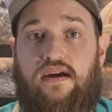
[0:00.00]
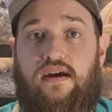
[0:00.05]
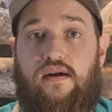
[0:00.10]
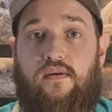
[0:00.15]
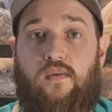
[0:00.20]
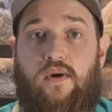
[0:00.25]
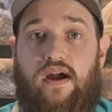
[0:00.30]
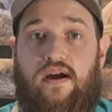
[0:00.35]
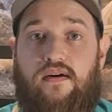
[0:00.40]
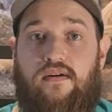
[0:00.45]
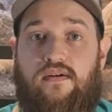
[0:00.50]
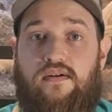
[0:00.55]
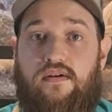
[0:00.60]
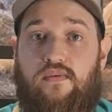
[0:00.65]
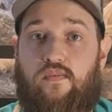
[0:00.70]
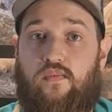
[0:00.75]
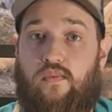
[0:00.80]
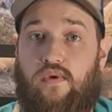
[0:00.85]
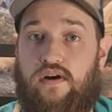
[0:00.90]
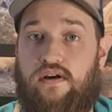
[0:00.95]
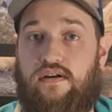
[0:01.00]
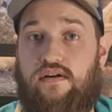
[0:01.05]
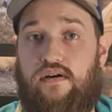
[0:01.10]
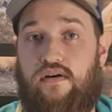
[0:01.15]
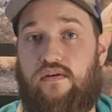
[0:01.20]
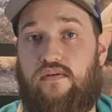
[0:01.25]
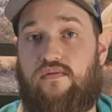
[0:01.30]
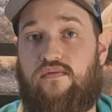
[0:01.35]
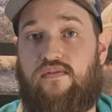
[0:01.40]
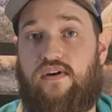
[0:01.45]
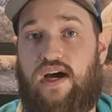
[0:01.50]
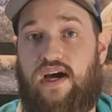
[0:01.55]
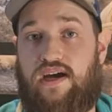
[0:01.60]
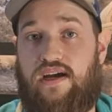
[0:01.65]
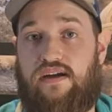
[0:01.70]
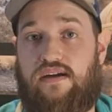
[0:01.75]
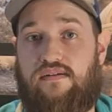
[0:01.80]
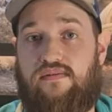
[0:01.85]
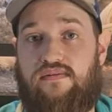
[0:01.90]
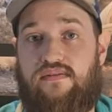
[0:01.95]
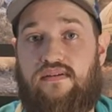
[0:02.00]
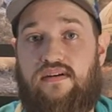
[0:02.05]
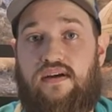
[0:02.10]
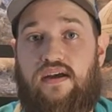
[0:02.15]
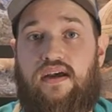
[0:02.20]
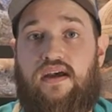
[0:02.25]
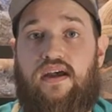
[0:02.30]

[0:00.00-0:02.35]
around 105,